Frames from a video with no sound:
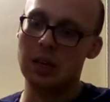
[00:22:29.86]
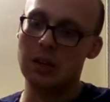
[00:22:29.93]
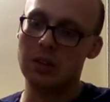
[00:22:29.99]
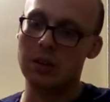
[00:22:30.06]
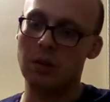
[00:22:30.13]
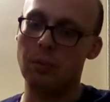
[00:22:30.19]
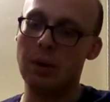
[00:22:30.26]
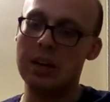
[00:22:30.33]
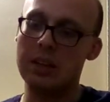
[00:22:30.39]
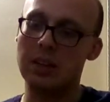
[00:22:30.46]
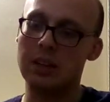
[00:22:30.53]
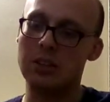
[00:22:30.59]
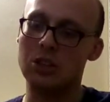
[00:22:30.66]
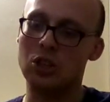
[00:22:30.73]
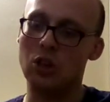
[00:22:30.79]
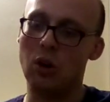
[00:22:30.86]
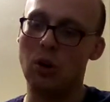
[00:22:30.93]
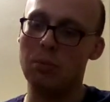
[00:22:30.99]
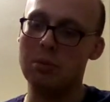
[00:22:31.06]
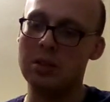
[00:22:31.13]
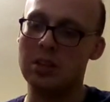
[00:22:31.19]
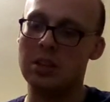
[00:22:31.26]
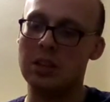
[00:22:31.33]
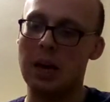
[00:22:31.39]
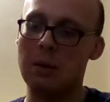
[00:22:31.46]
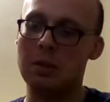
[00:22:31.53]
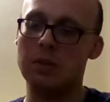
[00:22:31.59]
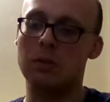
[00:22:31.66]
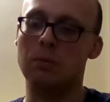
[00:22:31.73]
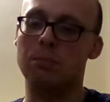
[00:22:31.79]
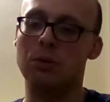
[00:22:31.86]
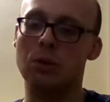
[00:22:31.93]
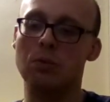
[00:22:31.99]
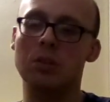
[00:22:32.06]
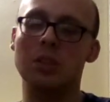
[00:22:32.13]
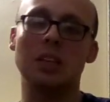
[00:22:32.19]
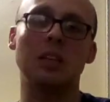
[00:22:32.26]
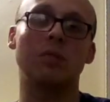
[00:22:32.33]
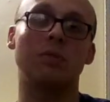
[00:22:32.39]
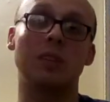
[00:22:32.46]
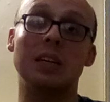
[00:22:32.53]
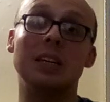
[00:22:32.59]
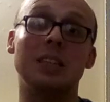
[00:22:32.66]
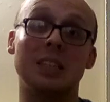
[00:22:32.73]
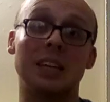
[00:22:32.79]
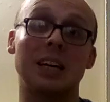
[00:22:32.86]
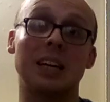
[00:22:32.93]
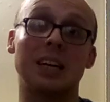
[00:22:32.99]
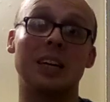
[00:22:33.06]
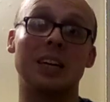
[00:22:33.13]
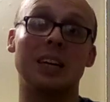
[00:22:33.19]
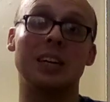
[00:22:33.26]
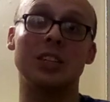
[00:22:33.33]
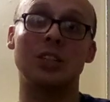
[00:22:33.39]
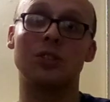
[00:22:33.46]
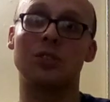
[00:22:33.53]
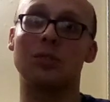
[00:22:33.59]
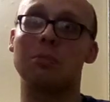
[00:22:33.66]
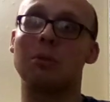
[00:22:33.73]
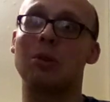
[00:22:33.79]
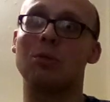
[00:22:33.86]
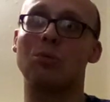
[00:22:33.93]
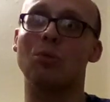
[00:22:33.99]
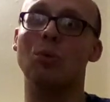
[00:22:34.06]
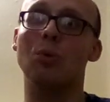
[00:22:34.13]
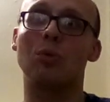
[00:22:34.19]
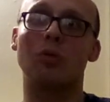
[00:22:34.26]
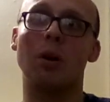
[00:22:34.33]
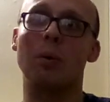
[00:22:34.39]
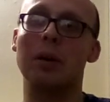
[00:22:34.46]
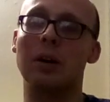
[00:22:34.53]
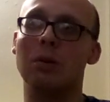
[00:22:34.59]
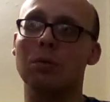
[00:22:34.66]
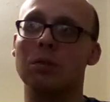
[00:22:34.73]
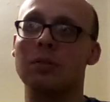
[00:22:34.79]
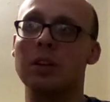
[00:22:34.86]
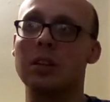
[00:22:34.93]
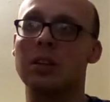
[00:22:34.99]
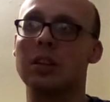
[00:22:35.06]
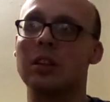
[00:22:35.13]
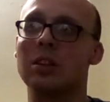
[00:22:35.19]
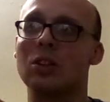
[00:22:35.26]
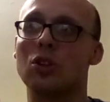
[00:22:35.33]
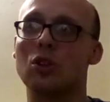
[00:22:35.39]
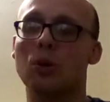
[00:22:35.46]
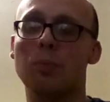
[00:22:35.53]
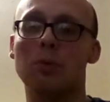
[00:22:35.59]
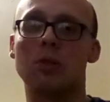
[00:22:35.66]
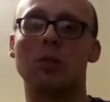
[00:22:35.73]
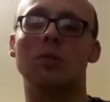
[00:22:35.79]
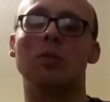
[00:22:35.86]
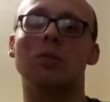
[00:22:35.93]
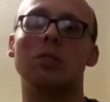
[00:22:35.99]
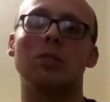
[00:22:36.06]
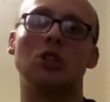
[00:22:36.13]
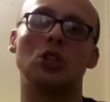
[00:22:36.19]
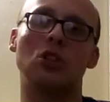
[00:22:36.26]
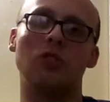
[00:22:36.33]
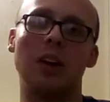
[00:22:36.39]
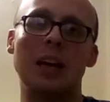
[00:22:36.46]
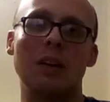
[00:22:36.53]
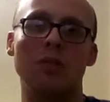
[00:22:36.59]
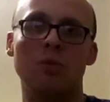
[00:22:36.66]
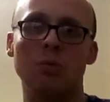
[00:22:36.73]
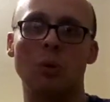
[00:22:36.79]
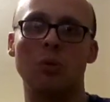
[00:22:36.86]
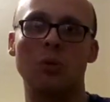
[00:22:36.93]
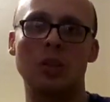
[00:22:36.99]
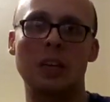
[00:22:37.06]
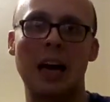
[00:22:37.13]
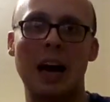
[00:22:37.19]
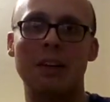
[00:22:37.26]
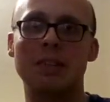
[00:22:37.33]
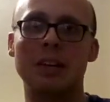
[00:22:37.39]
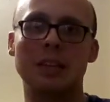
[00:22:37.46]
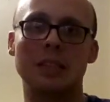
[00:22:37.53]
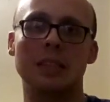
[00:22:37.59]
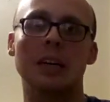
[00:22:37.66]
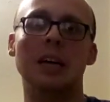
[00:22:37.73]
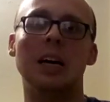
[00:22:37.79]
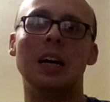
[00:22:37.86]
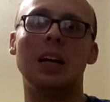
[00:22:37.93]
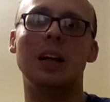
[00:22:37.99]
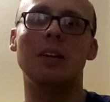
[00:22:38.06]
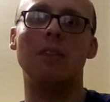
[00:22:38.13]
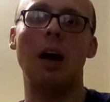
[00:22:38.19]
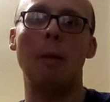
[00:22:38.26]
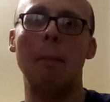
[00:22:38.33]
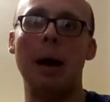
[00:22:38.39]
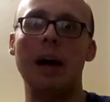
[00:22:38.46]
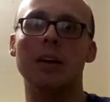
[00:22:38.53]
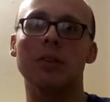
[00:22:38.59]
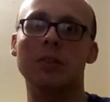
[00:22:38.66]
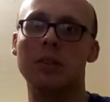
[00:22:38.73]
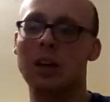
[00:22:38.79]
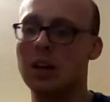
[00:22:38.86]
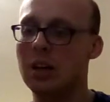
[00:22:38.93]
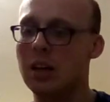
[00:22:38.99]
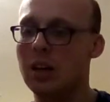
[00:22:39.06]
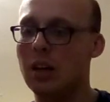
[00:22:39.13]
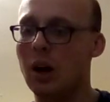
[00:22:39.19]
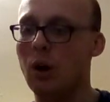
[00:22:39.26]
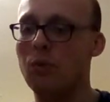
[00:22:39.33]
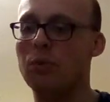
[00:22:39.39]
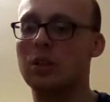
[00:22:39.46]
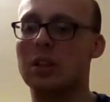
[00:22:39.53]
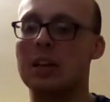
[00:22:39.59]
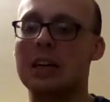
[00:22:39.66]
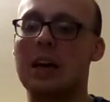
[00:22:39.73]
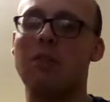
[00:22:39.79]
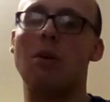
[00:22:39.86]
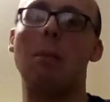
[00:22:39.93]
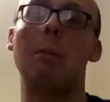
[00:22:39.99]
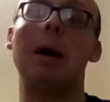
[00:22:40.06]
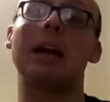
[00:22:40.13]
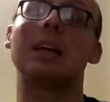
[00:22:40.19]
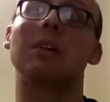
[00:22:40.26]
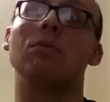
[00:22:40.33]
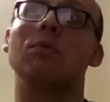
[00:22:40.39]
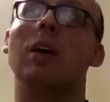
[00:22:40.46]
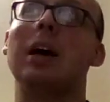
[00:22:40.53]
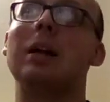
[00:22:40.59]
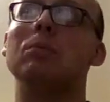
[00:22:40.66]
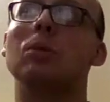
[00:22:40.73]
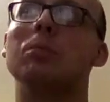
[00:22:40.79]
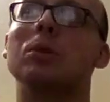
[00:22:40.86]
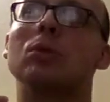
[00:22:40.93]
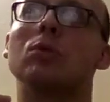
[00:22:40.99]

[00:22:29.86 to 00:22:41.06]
So when it says charm is deceptive and beauty is fleeting, it's true, because we're all growing older. It's the substance and strength of one's character that matters. Obviously, if a man can find a woman